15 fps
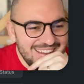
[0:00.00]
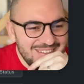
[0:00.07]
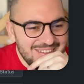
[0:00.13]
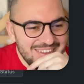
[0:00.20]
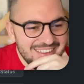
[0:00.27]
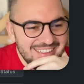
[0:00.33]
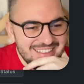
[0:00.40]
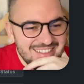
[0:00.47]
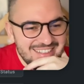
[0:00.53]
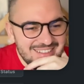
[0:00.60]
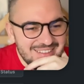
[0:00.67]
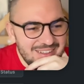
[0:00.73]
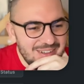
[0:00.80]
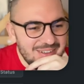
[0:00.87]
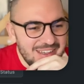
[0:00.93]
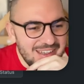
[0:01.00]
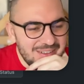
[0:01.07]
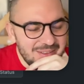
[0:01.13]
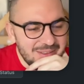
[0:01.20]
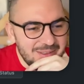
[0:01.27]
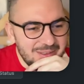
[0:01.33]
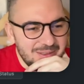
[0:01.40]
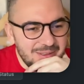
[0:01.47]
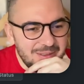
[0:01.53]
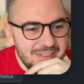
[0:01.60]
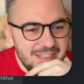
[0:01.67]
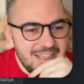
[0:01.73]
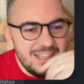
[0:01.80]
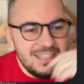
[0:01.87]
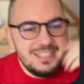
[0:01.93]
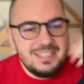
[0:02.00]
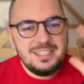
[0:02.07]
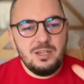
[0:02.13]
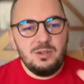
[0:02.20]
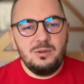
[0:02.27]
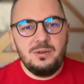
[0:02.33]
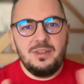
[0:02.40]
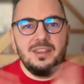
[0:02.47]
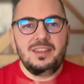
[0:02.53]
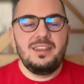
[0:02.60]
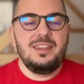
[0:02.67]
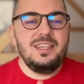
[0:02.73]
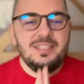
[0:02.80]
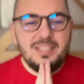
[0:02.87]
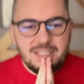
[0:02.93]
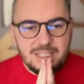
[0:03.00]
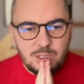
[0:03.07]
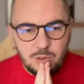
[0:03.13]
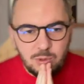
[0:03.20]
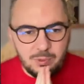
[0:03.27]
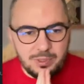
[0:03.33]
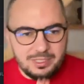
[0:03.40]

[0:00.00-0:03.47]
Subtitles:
What does this do? Okay, cool. So this is a cool one.